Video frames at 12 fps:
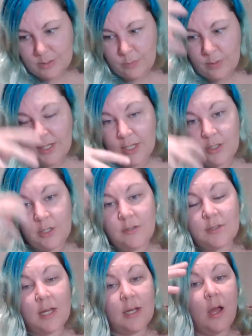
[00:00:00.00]
we can
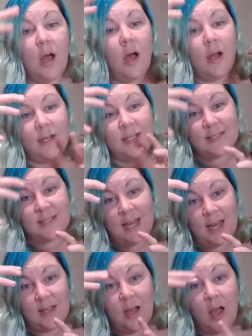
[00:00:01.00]
use it and harness
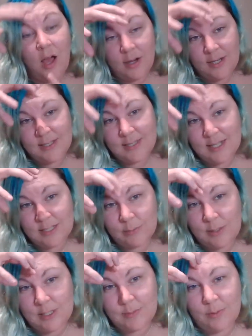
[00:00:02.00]
that
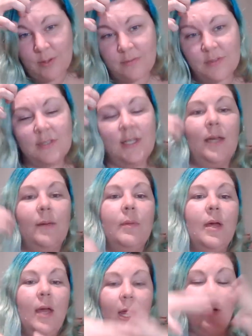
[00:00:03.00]
sweet spot of steam
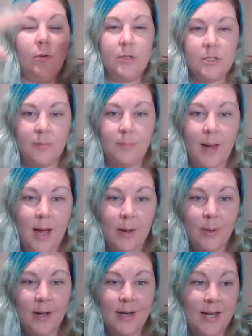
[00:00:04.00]
in order to
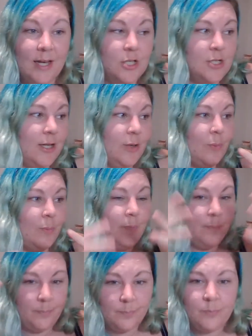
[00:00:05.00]
power an engine or
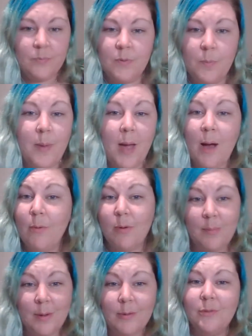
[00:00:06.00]
power a
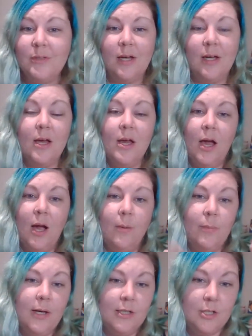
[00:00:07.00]
motor. And
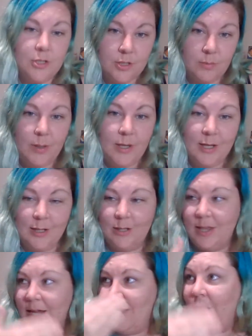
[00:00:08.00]
we can
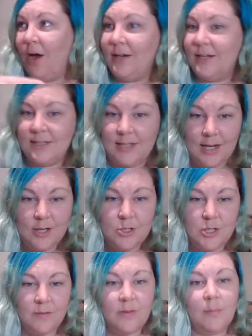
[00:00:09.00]
then harness the
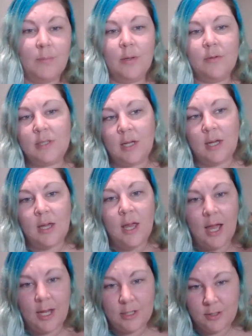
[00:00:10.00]
energy of that motor
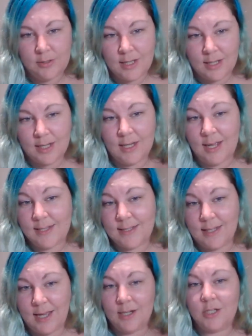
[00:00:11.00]
and use that
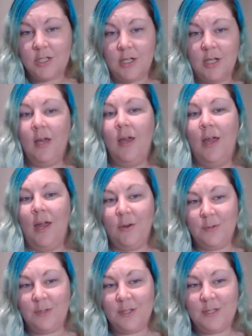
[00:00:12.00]
kinetic energy in
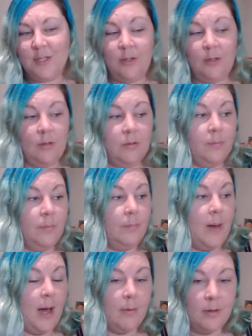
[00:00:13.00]
order to
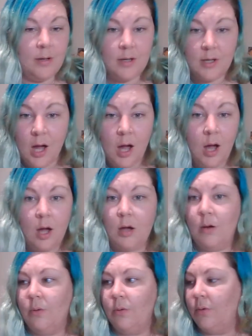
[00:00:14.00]
power a
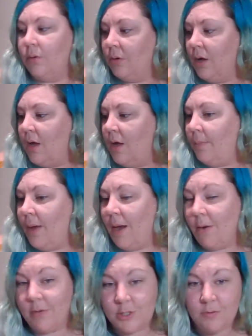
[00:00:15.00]
car or
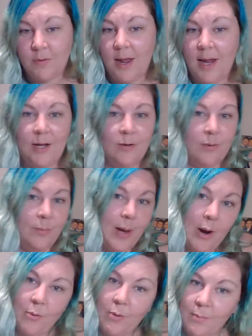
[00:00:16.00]
power a train or
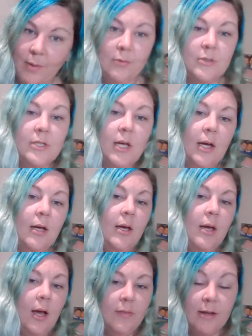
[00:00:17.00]
power a motor.
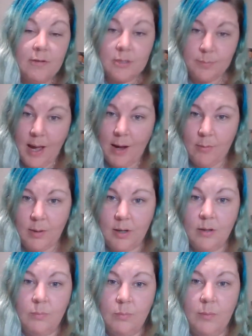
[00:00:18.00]
There is power
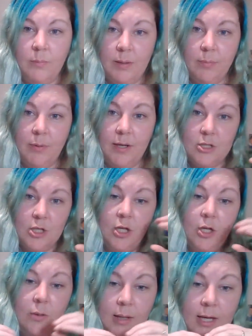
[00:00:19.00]
when we bring
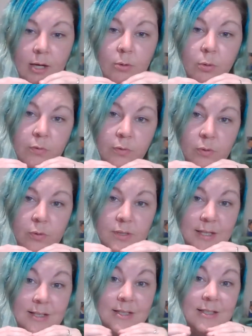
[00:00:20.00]
two equal
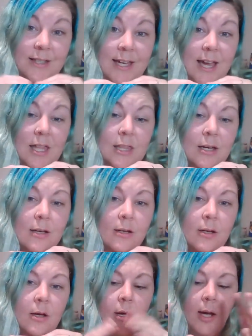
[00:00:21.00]
forces together
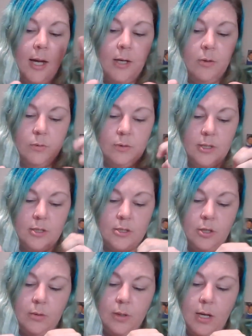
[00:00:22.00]
in order
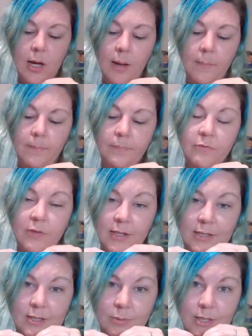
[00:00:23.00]
to find
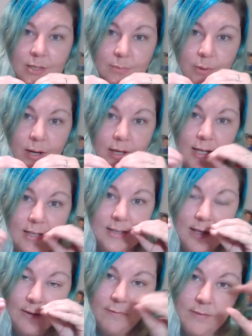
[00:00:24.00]
the sweet spot. And
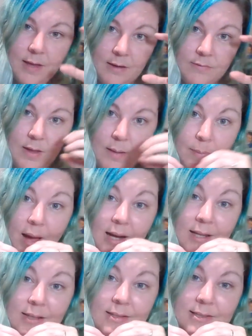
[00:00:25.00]
if they're
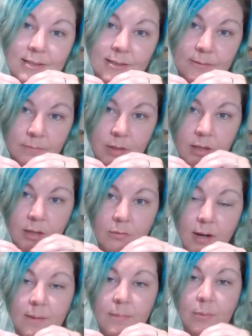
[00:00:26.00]
balanced in the
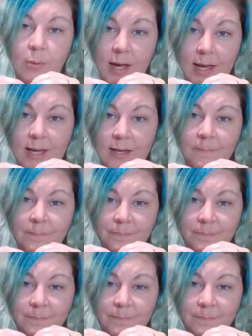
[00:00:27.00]
right way,